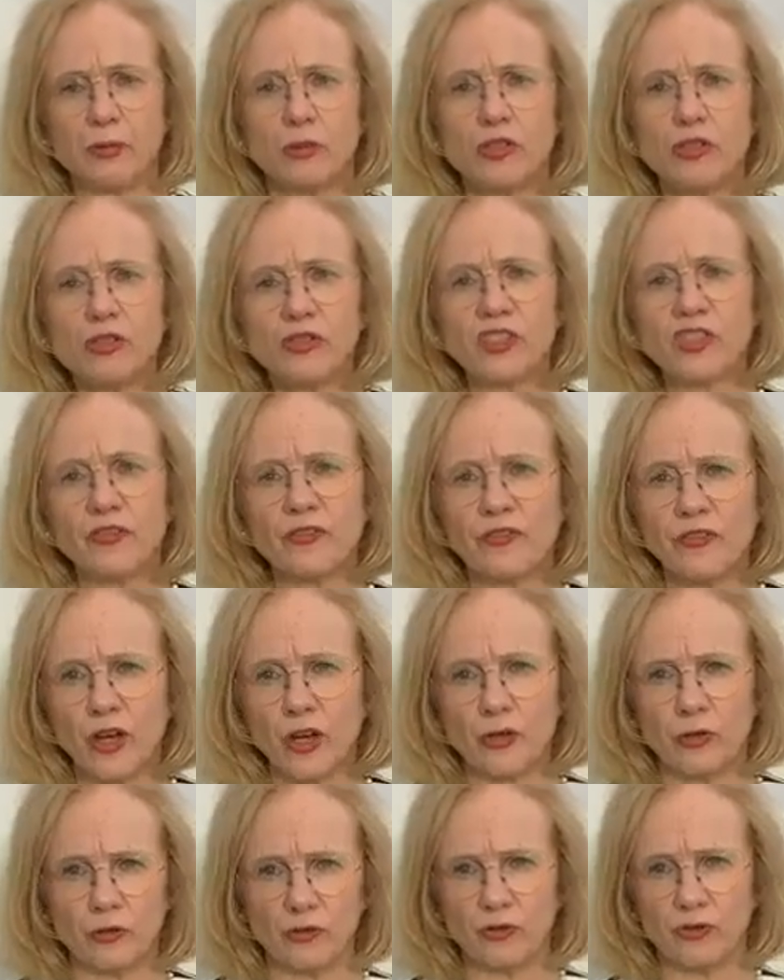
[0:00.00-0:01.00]
Use the
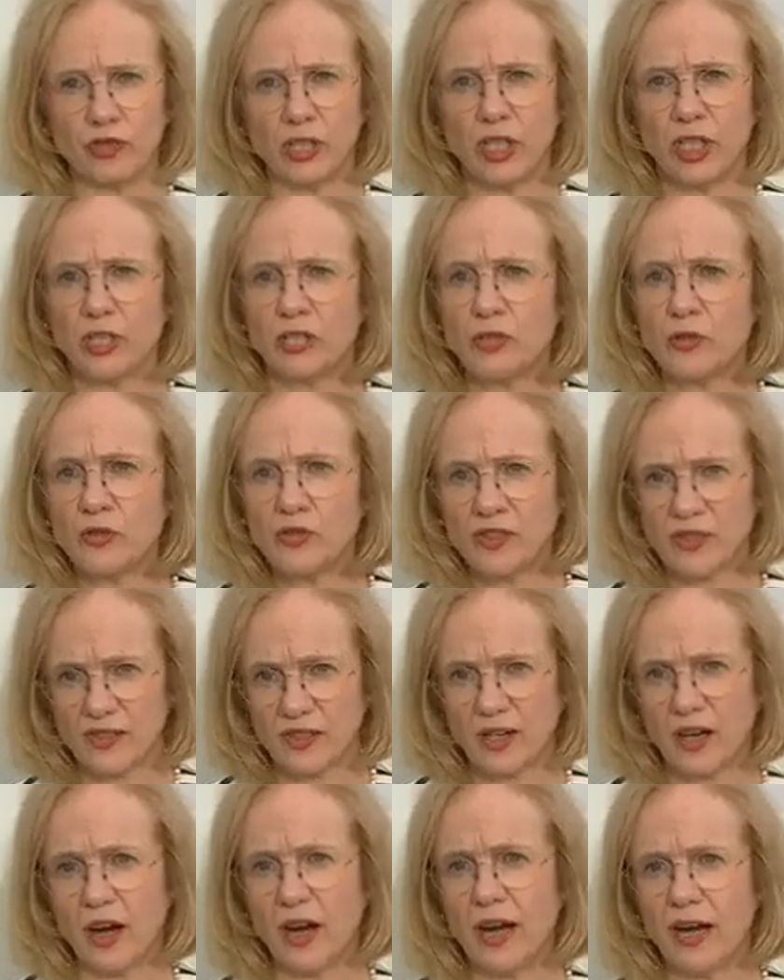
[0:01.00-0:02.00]
phone, use
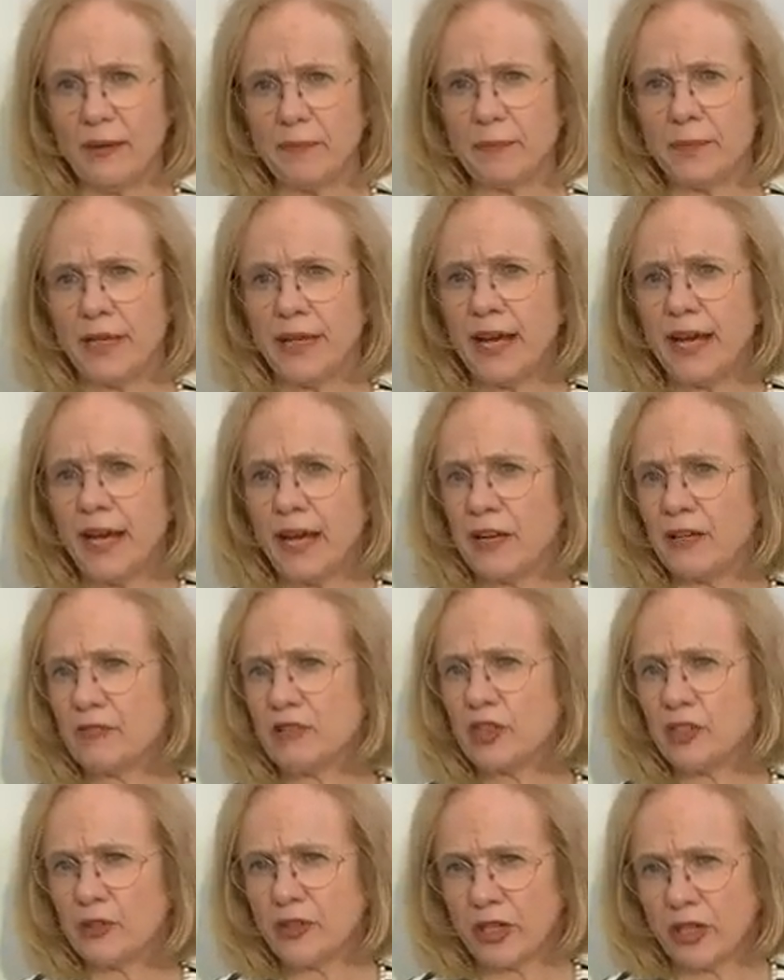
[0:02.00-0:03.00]
Skype, and
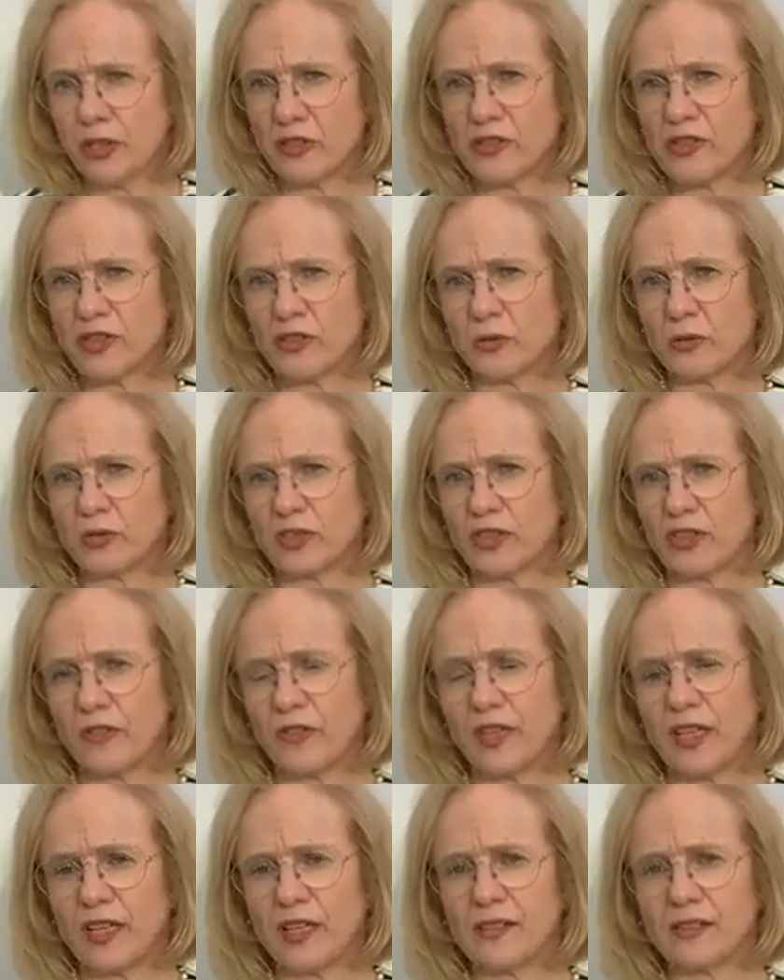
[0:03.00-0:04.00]
do those sorts of
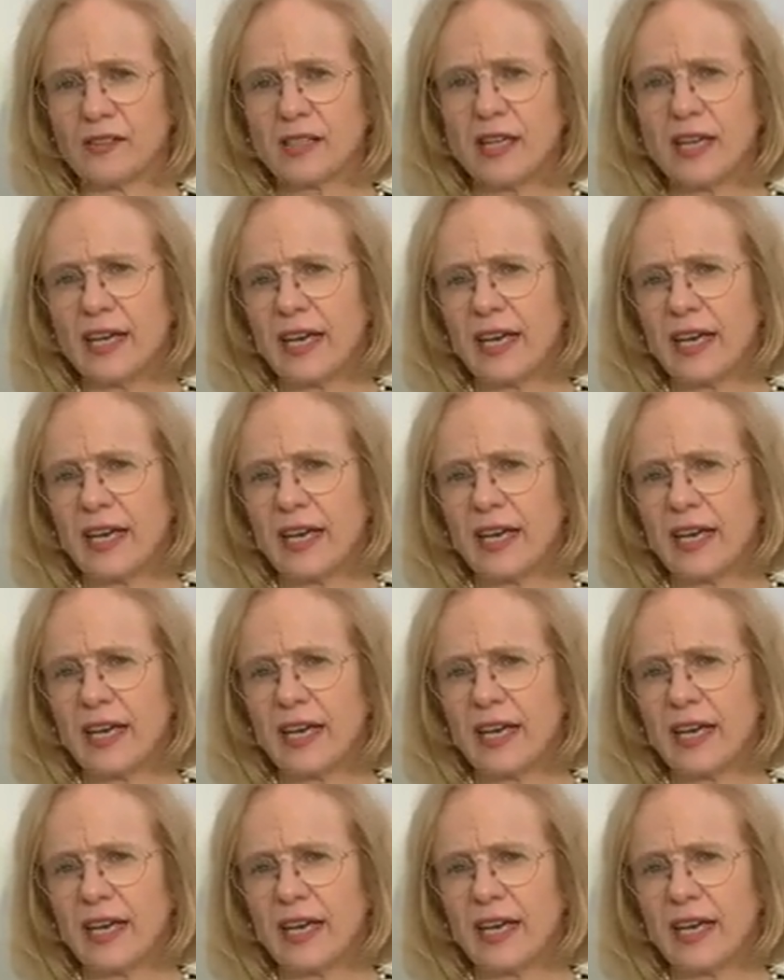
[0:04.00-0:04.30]
things.